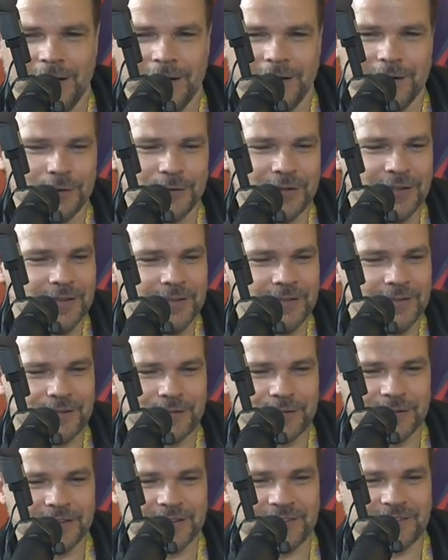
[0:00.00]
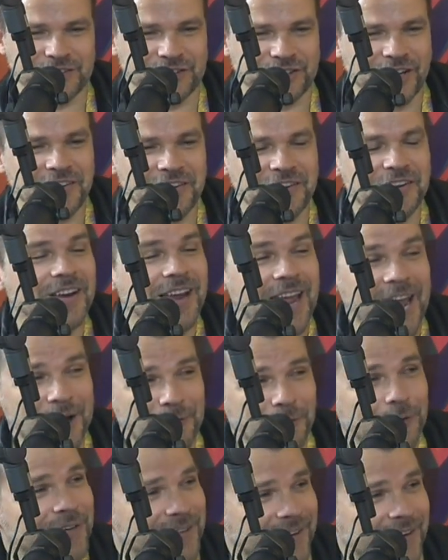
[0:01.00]
You know, the industry is changing
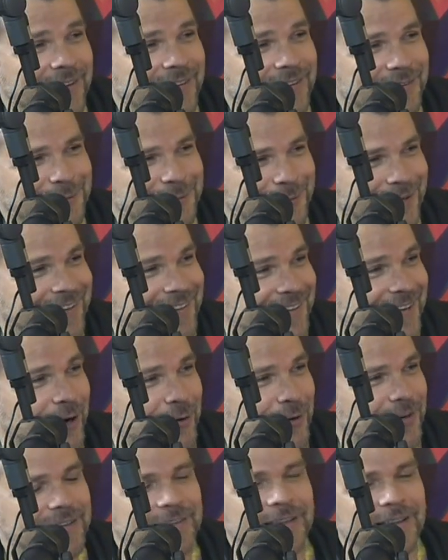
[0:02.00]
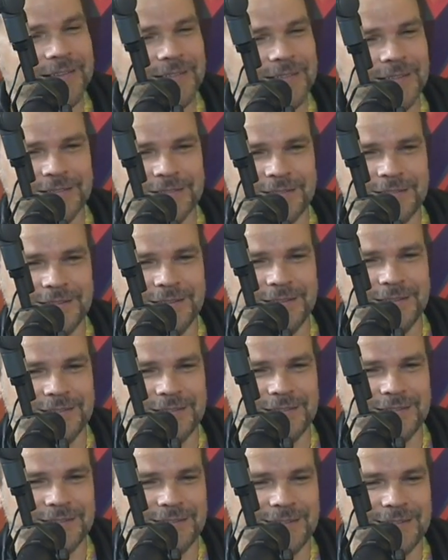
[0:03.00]
every day. Right now,
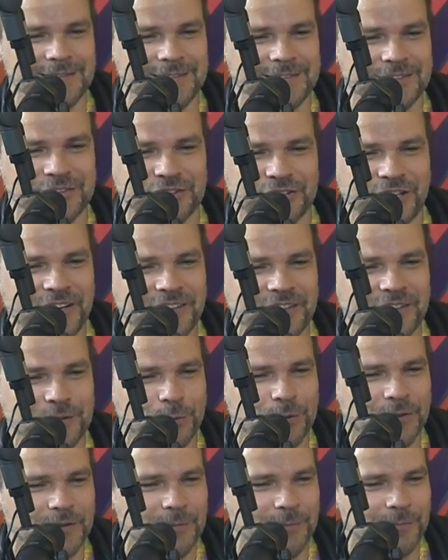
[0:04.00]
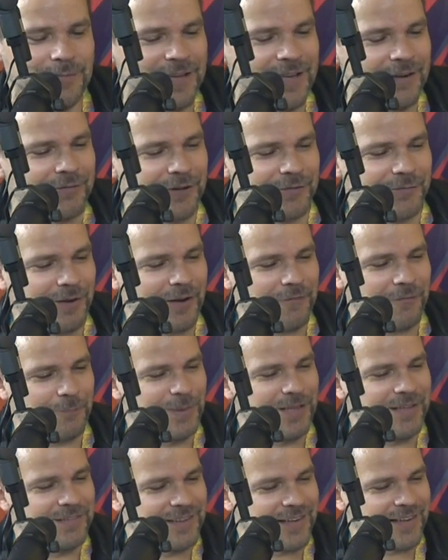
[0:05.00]
the changes was never have
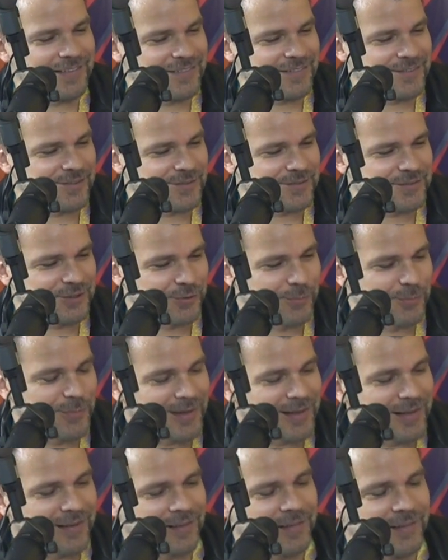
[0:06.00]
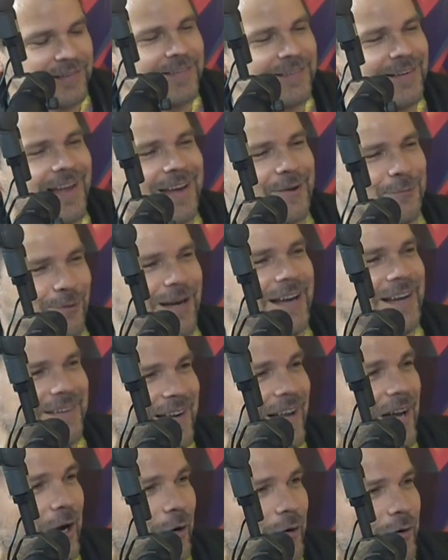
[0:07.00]
been that dramatically like right
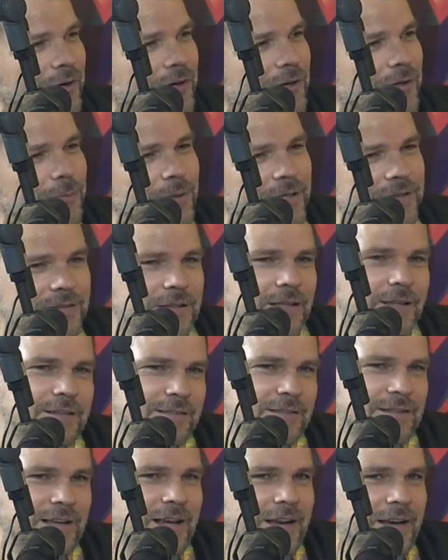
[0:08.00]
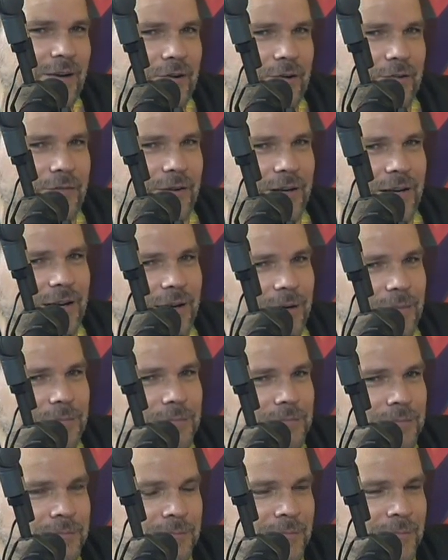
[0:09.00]
now. You know, but that's kind of
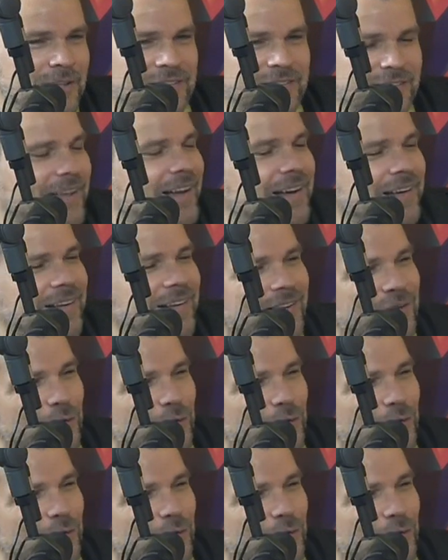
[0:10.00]
exciting